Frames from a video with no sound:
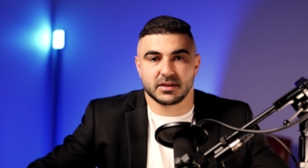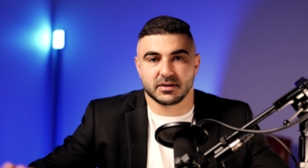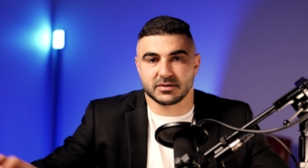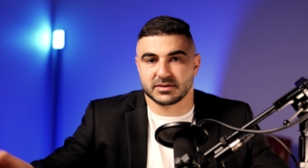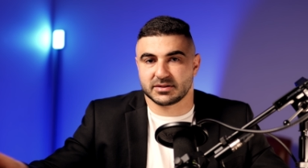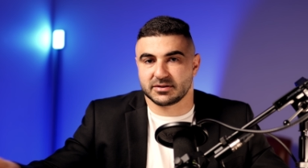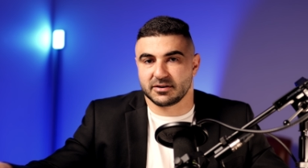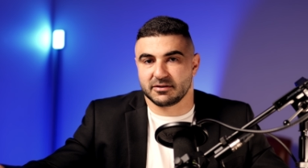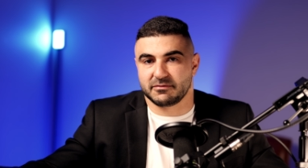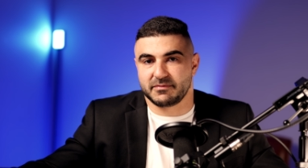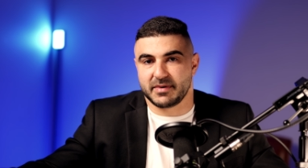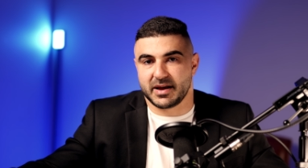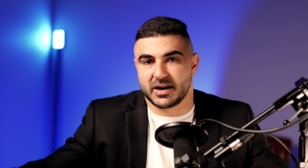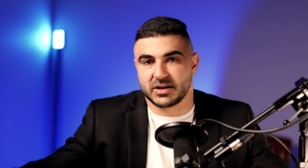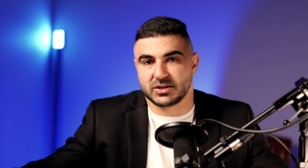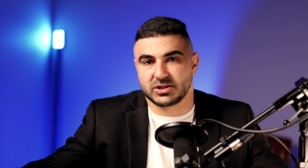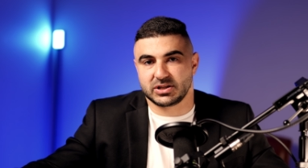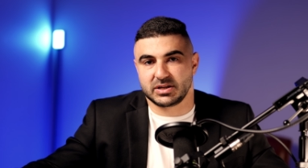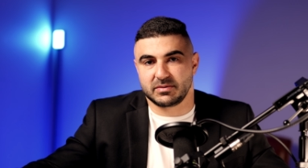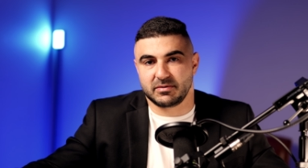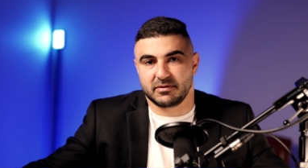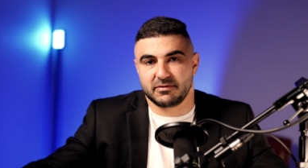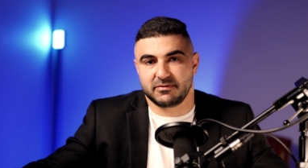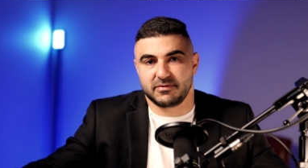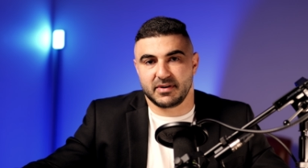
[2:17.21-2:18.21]
The self-managed
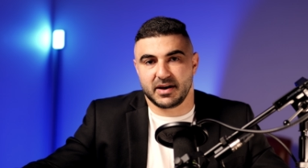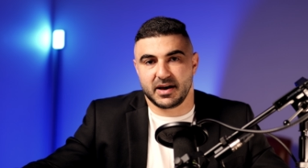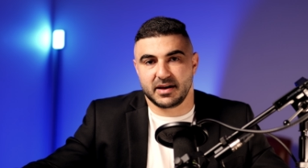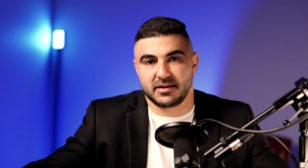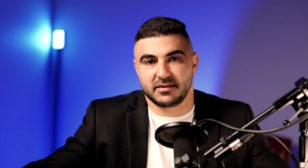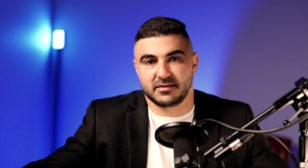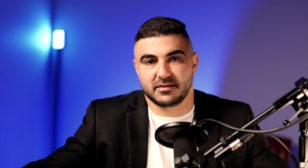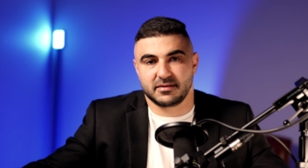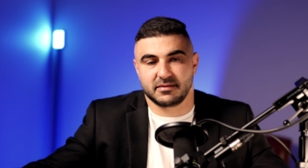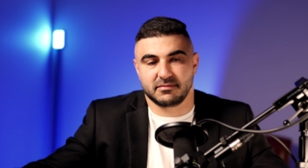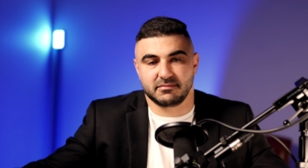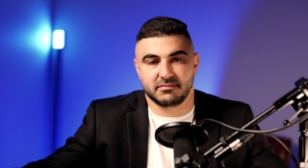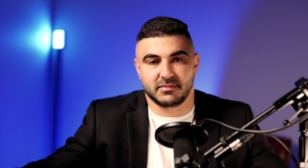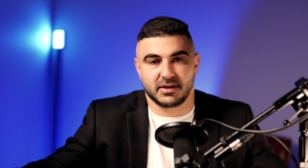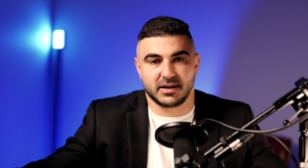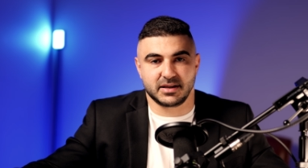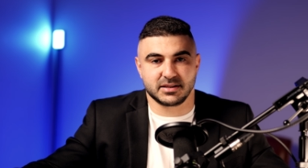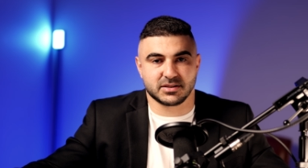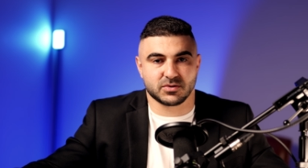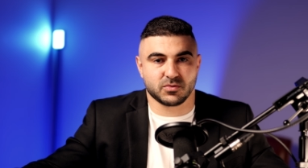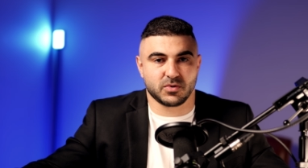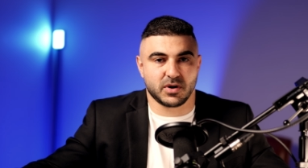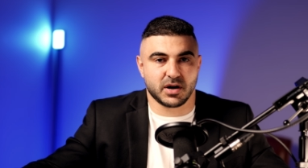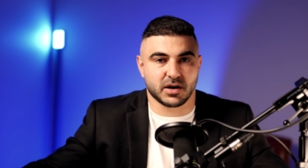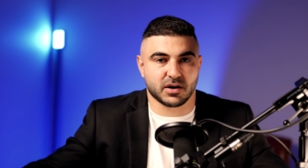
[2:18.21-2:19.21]
super fund
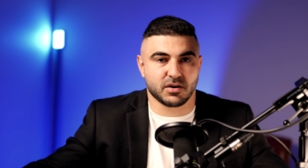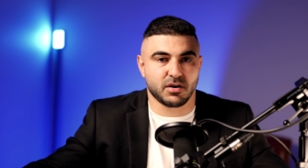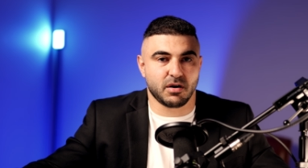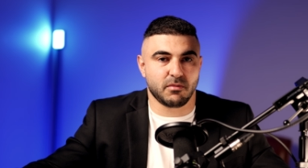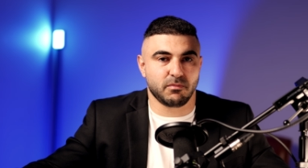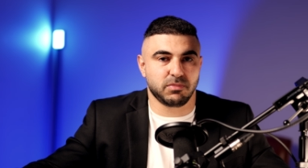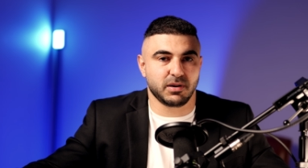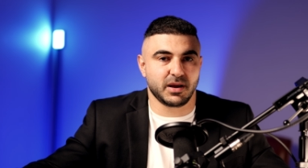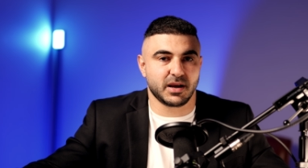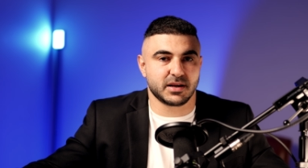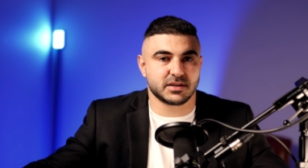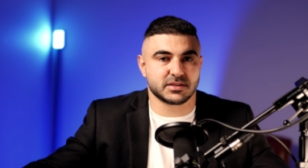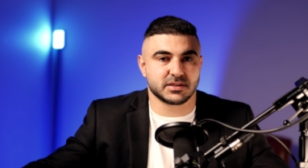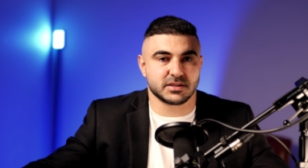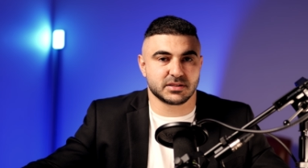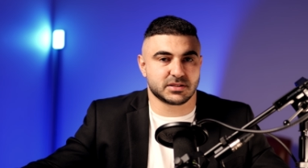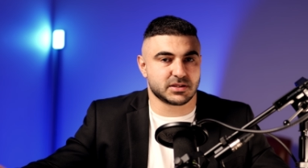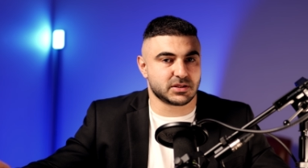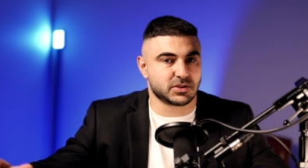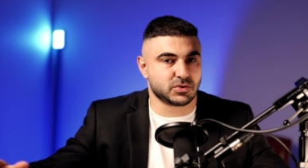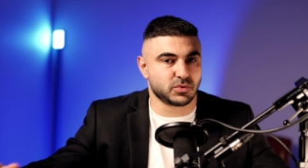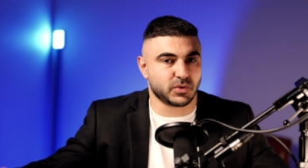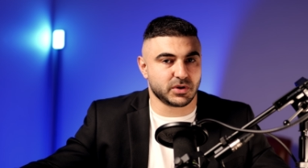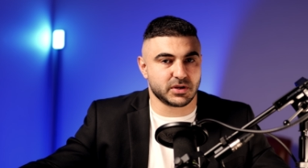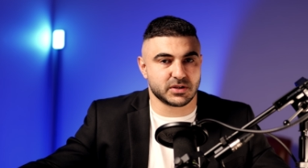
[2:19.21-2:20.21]
is quite complex.
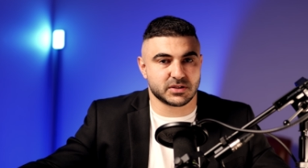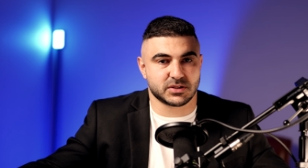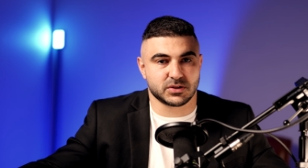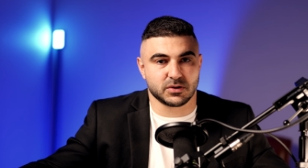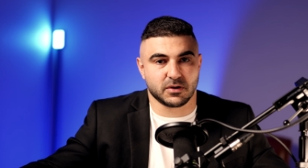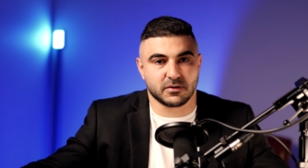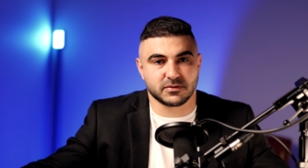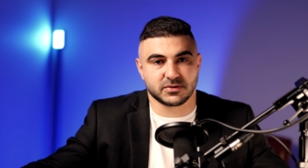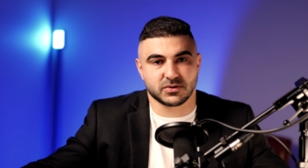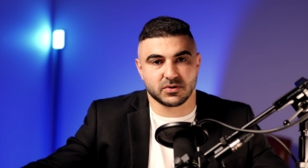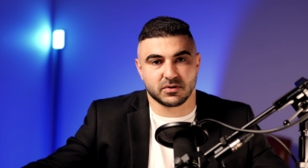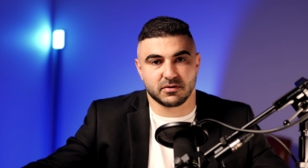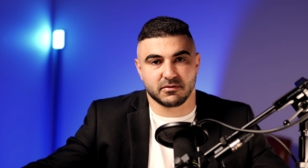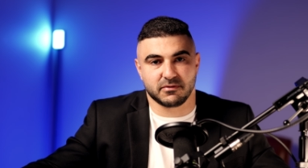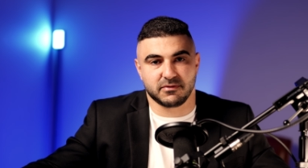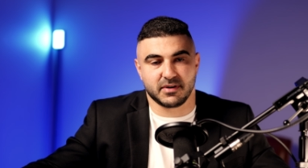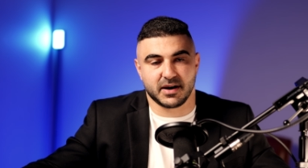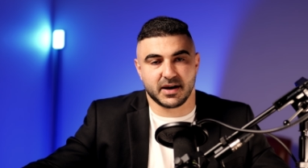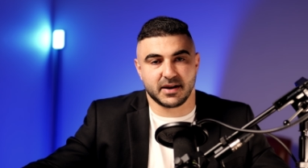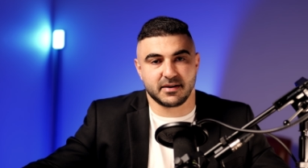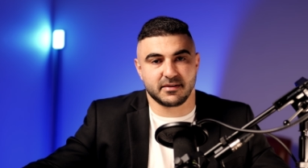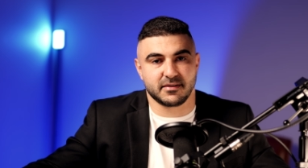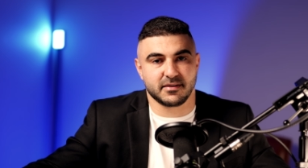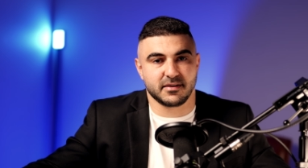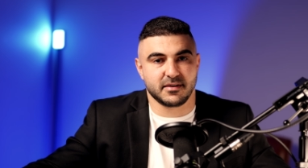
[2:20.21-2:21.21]
It's a do-it-yourself sort of
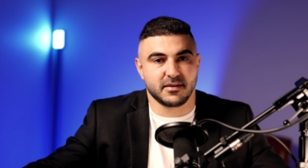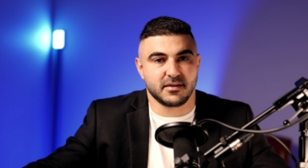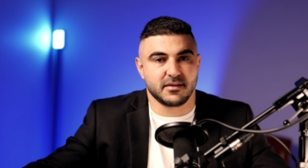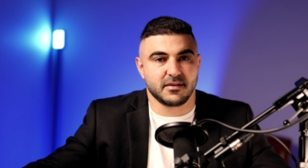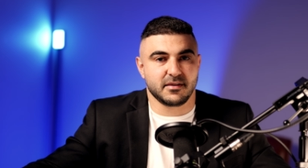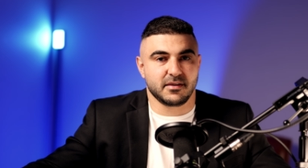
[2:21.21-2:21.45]
fund.